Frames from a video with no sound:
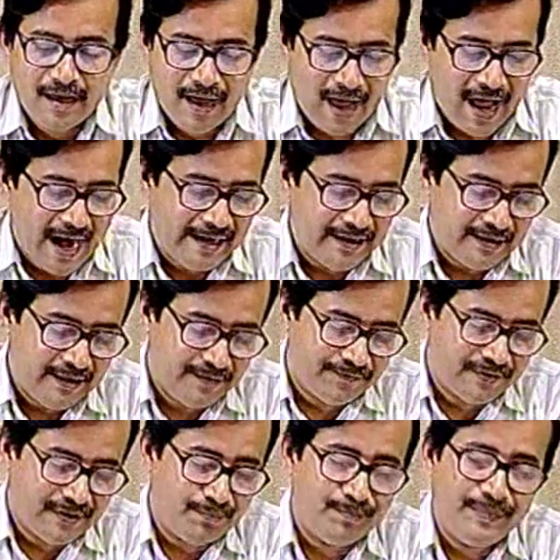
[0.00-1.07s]
and if
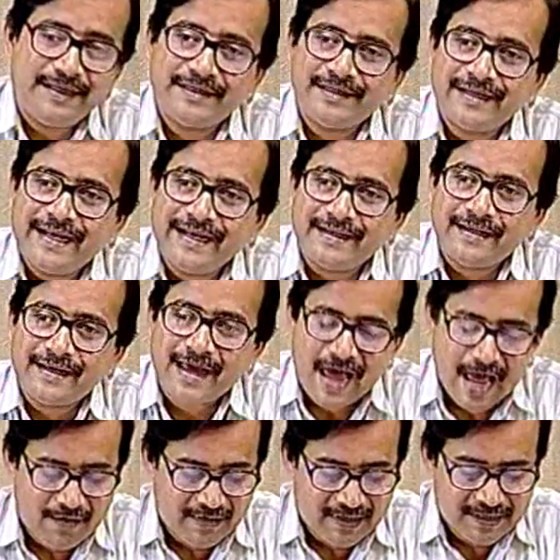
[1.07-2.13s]
the bit rate,
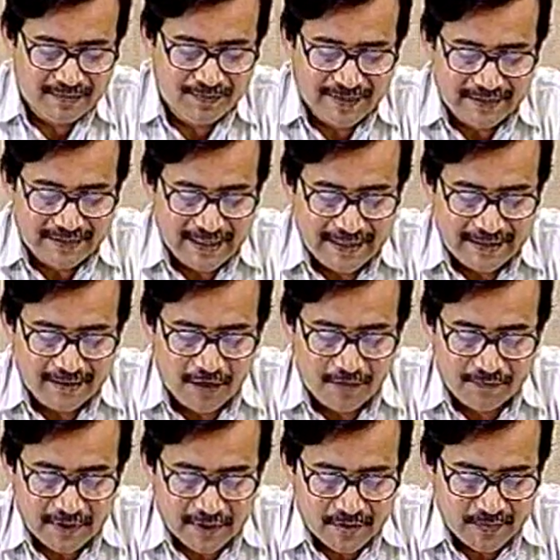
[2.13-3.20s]
average bit rate of
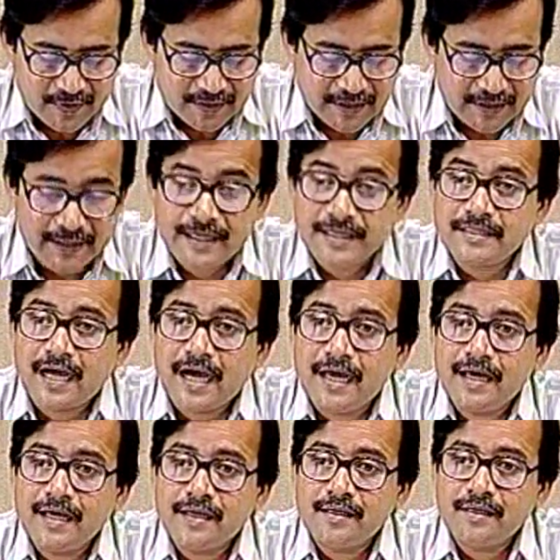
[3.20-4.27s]
transmission is
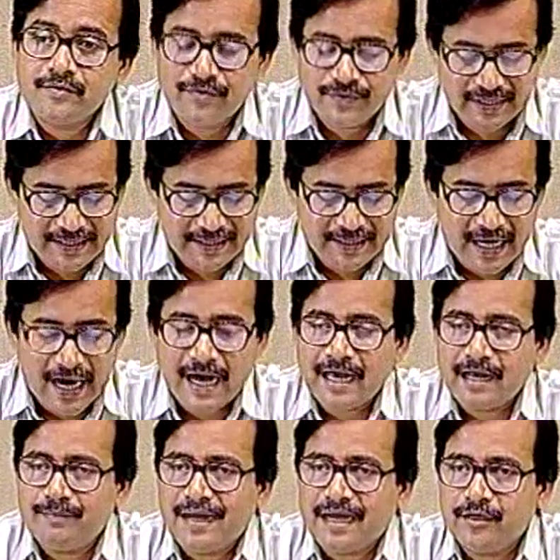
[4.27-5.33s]
higher, we need higher
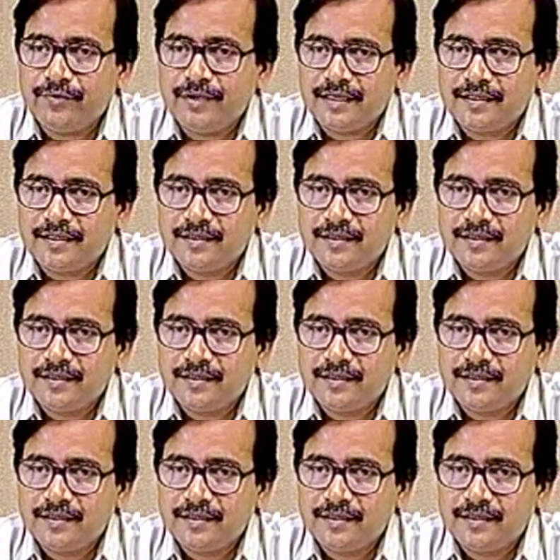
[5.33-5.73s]
bandwidth,